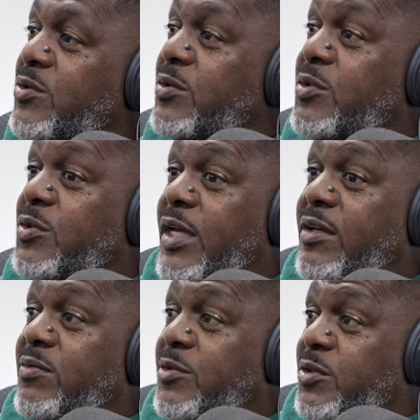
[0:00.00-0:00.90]
you
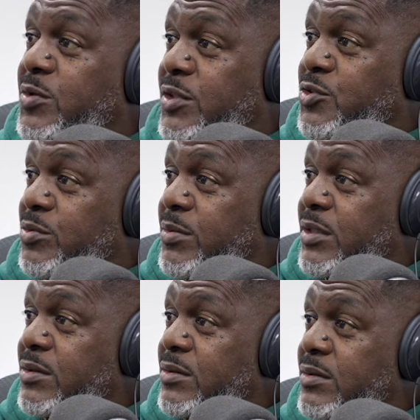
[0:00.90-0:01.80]
gave them your
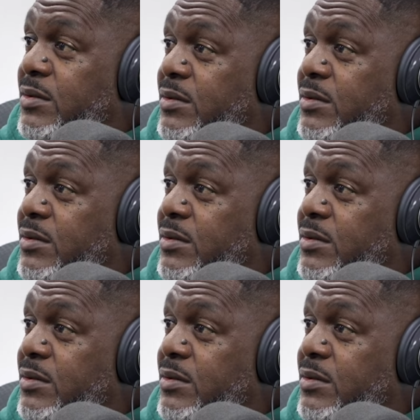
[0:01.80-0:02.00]
instrumental.